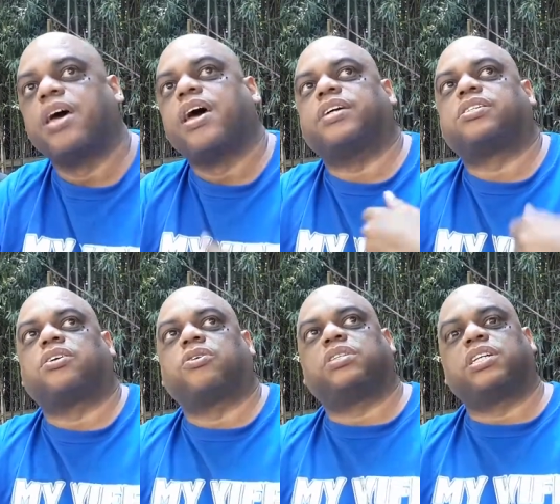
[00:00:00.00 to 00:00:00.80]
And
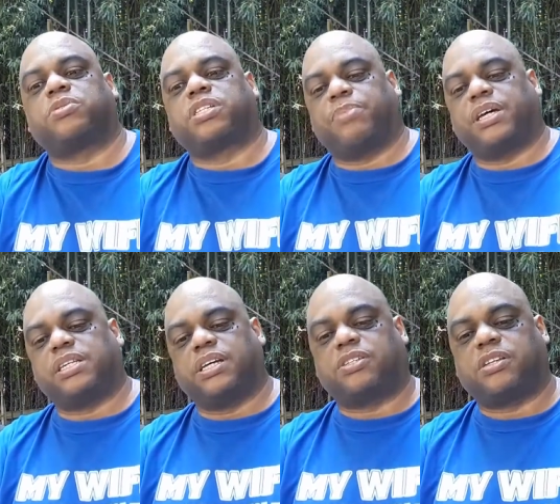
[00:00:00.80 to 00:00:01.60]
so this was a big
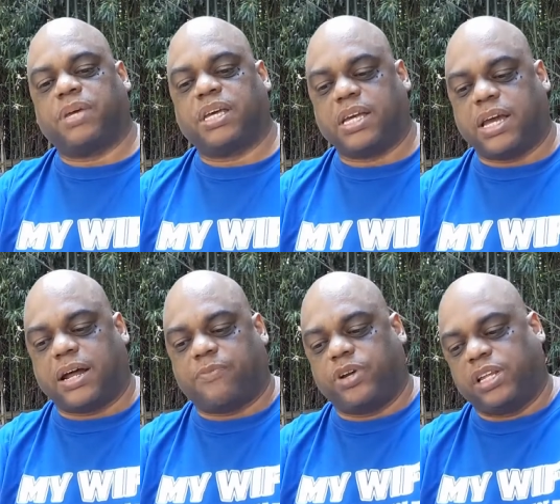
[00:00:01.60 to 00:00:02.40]
deal to me and
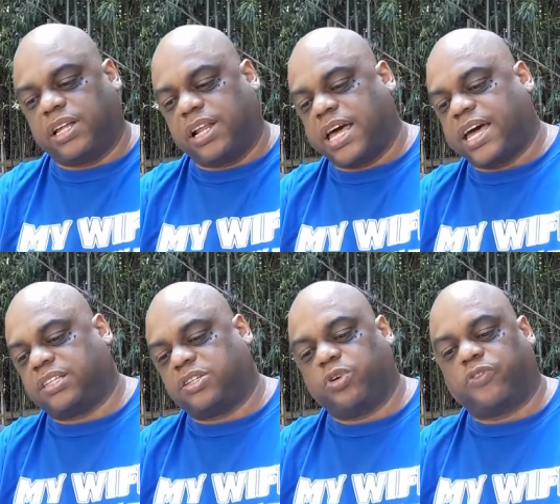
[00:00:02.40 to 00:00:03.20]
I'm really glad
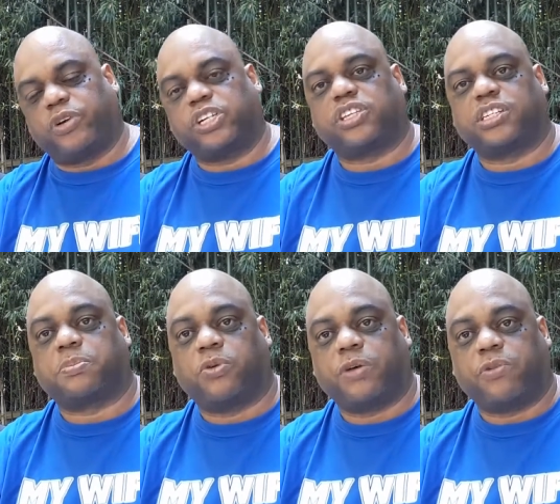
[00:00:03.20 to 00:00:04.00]
to have reached this
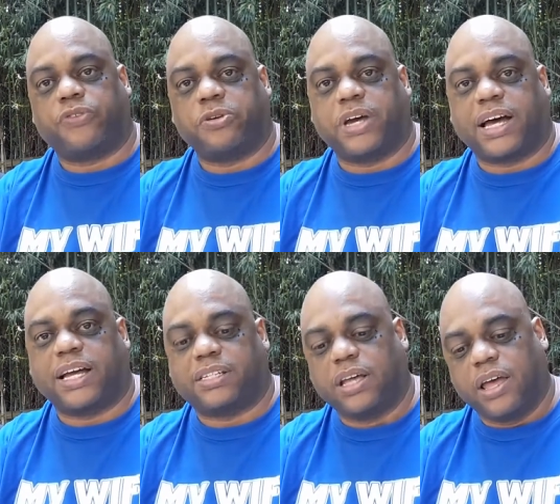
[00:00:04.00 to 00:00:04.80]
point with you
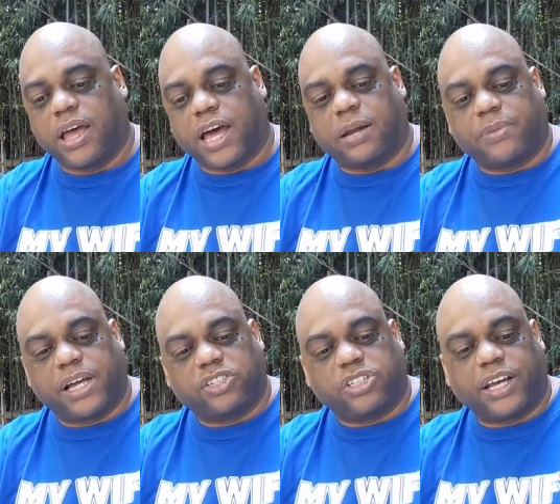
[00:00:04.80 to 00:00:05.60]
guys and I'm
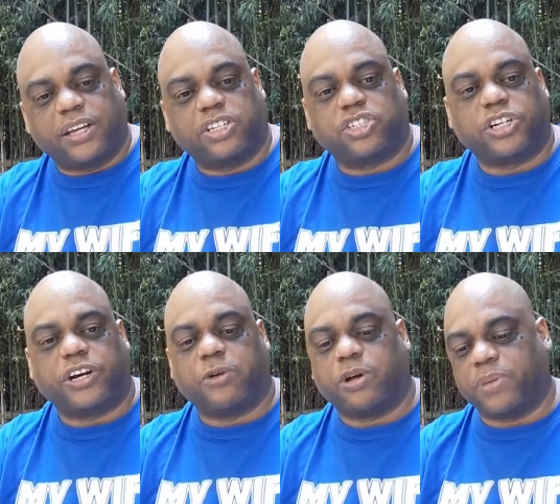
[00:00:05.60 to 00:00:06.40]
glad you're taking this
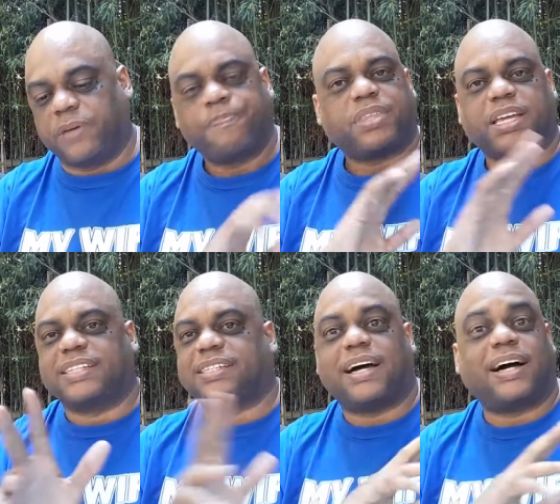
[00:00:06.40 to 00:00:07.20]
journey with me.
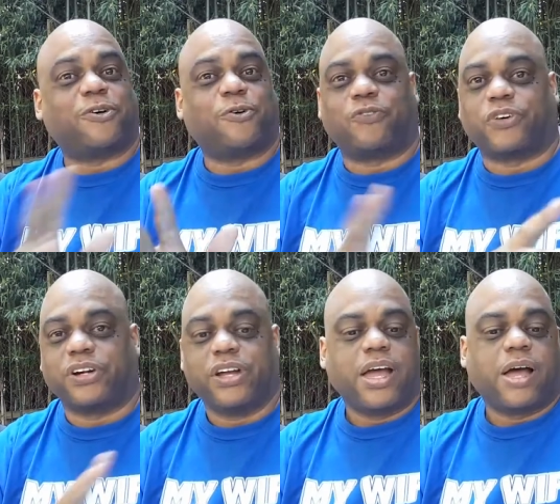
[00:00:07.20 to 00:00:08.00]
It's not over.
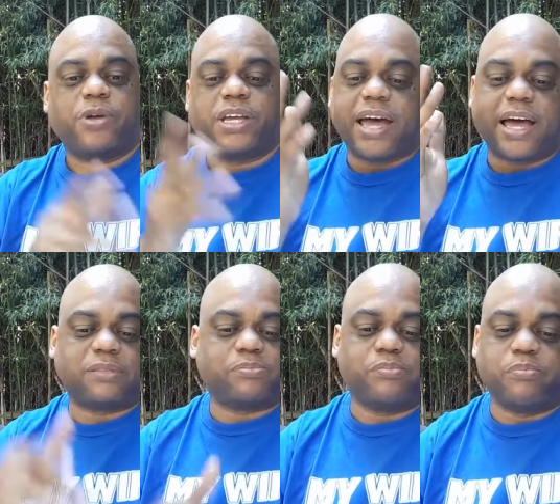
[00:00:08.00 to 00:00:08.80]
We got
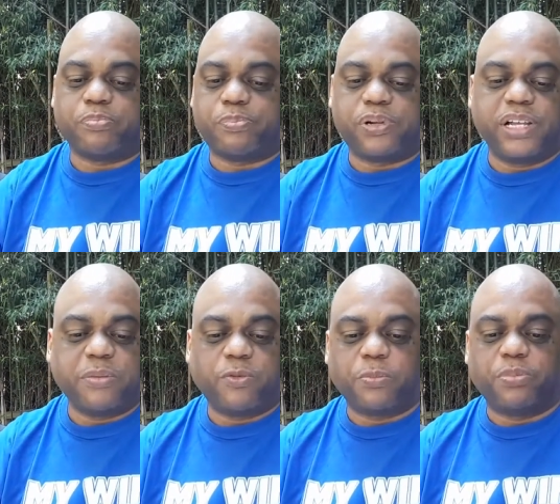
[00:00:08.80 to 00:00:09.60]
plenty
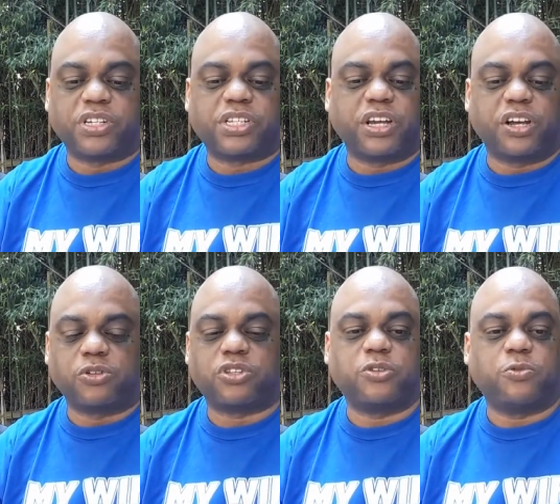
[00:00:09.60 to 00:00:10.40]
more books to go
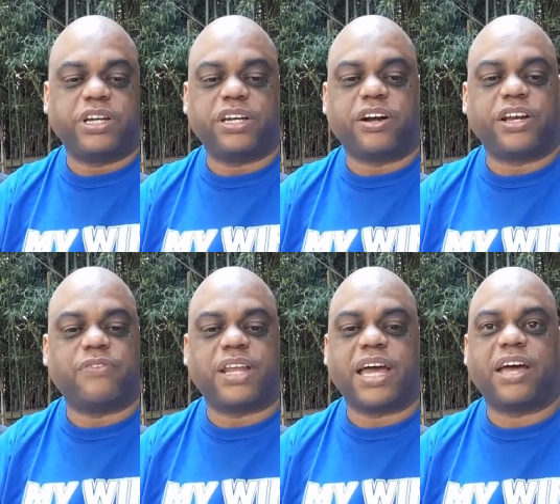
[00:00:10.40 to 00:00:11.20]
to. We aren't
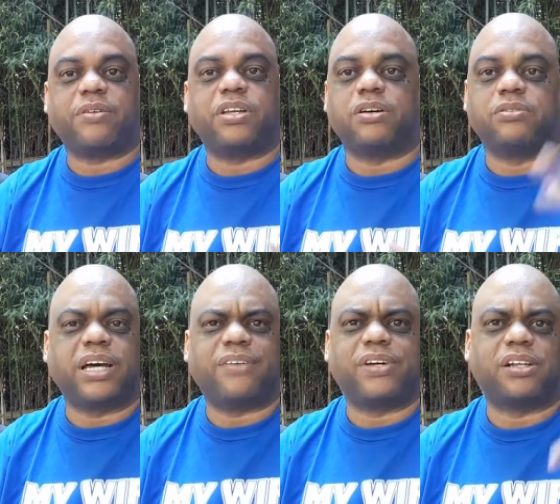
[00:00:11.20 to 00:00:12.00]
even have, you know,
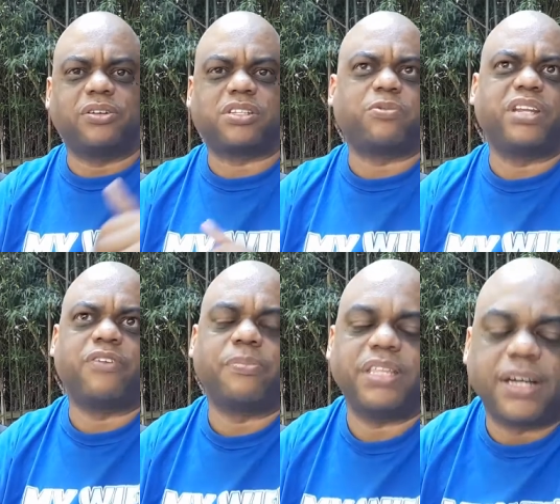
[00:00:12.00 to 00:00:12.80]
not even close. We'll
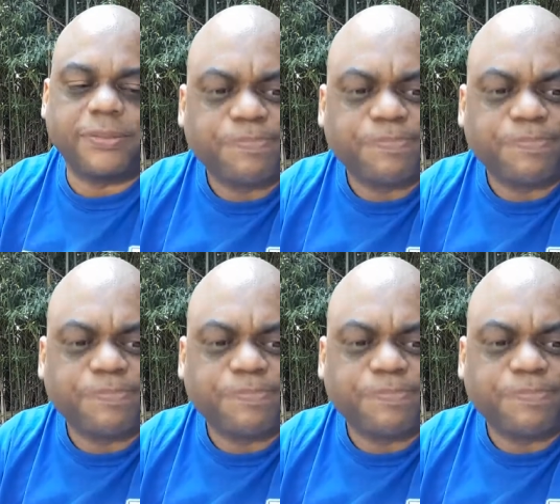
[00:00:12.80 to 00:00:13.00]
never be done